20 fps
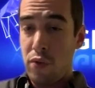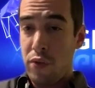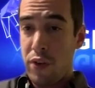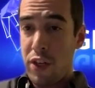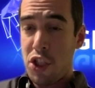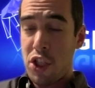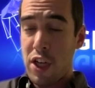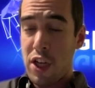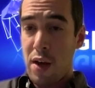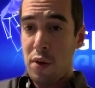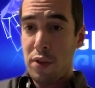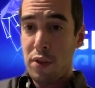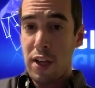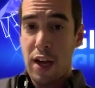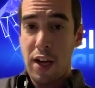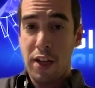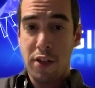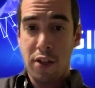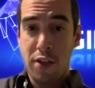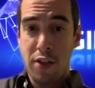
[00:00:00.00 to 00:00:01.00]
reach out
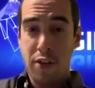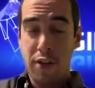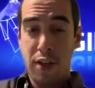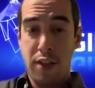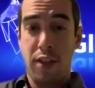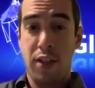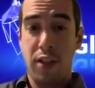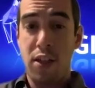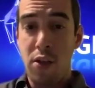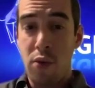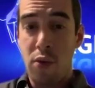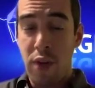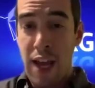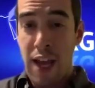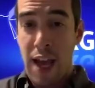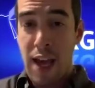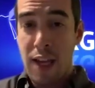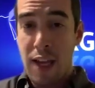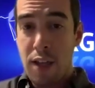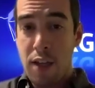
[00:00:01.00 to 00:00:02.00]
either in the
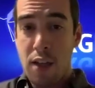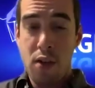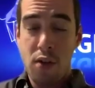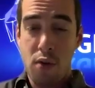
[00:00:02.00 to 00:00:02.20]
Q&A